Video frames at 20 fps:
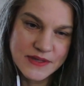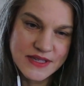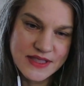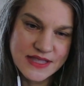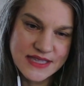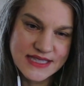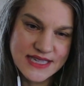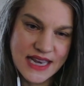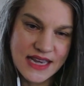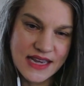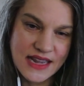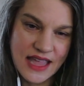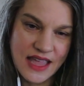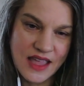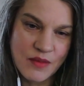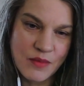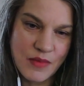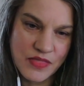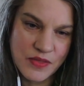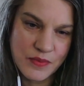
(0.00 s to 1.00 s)
to the 10K
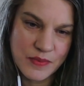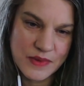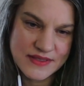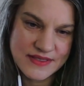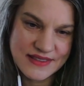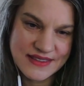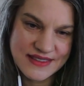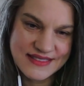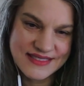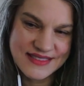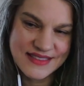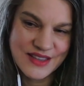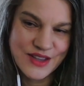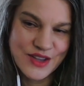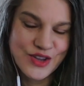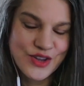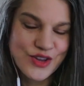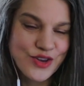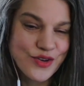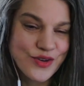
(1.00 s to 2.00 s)
a month business,
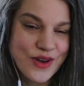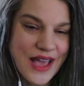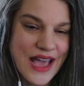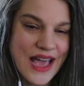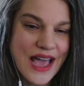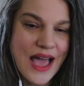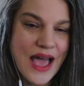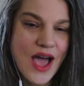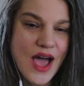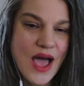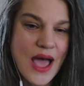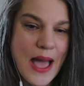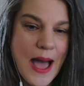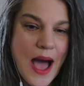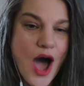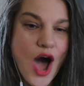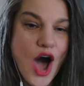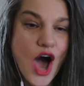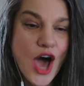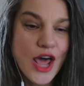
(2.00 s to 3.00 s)
you're not
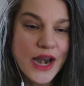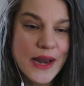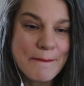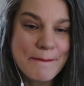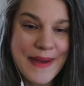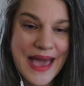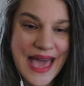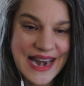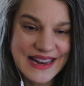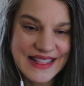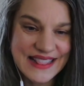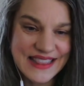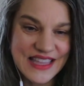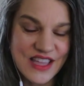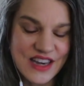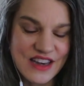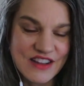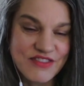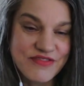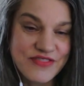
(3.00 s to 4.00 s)
automatically
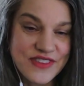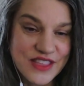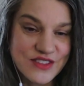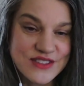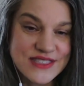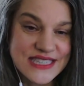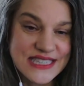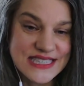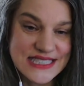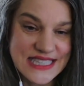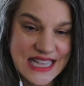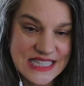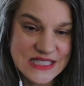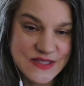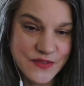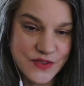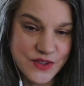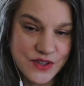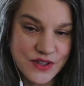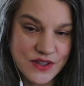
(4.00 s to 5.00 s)
going to feel
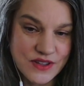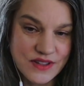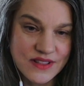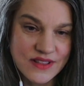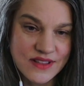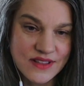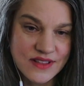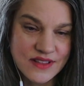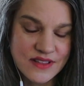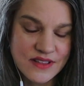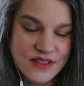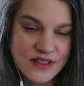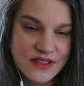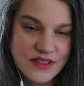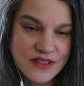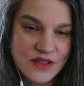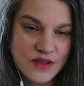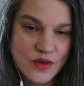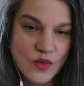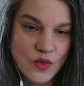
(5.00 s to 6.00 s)
successful
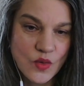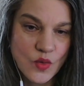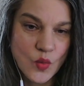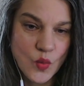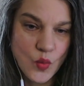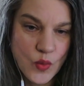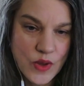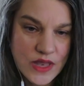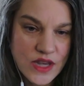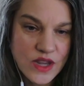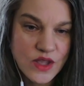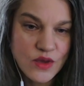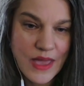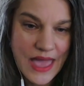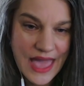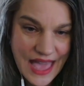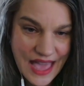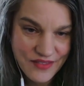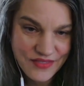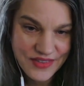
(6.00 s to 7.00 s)
when you
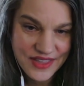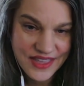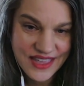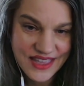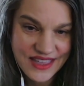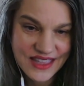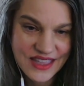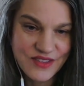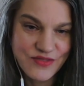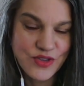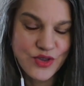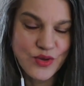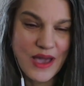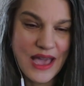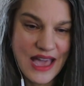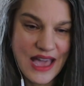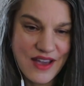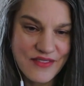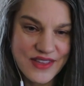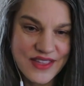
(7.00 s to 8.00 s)
have it if you
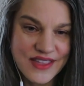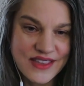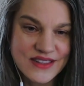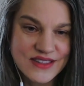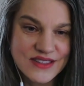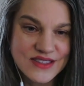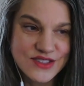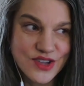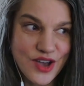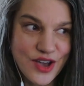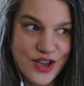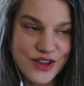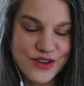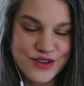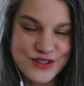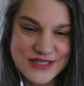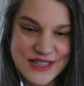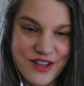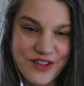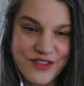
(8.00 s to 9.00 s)
haven't taught
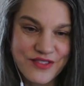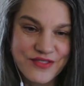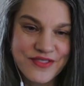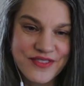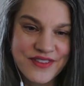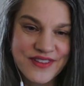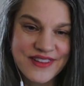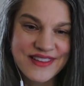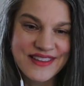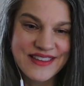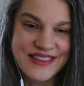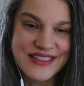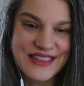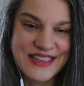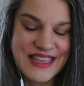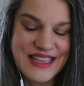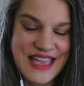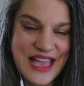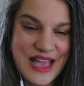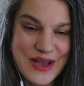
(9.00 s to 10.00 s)
yourself
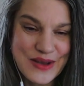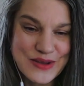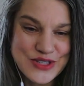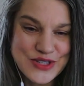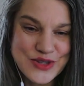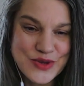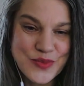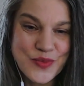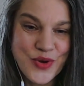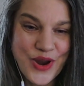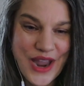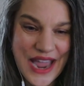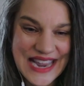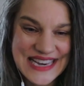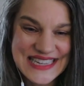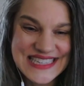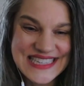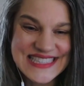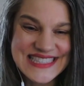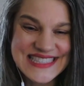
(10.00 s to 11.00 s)
how to
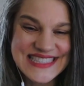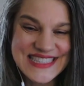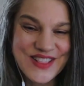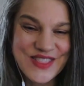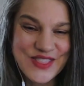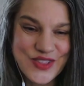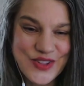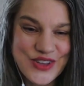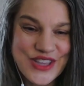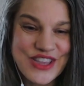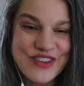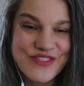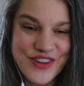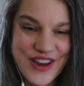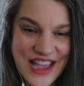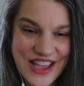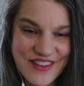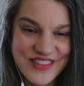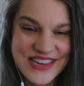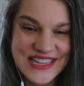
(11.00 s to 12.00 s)
practice looking for
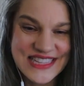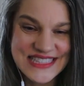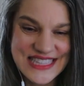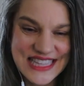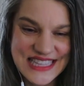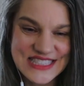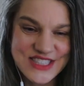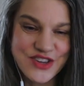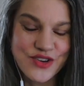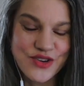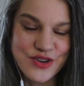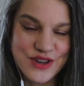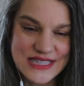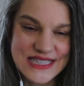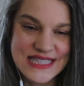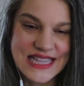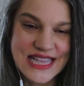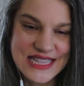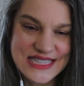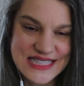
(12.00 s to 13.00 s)
evidence that you're
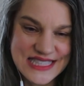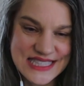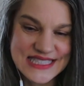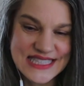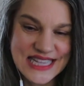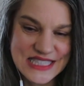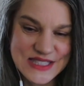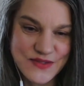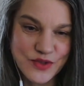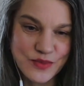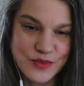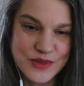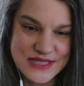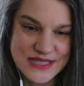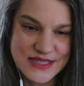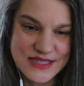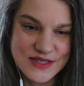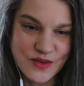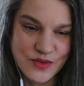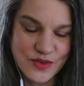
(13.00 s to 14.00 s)
a successful
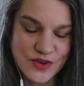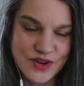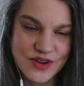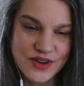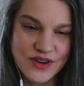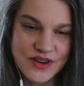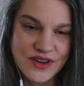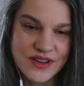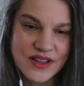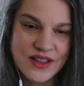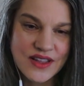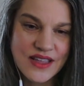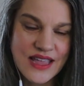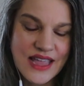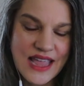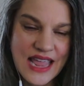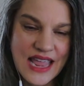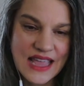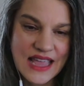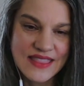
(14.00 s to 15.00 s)
business owner,
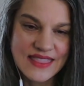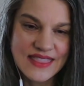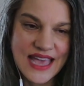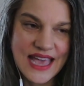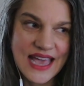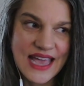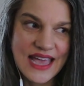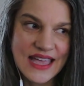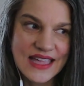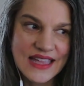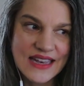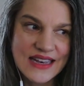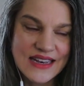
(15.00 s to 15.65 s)
and that,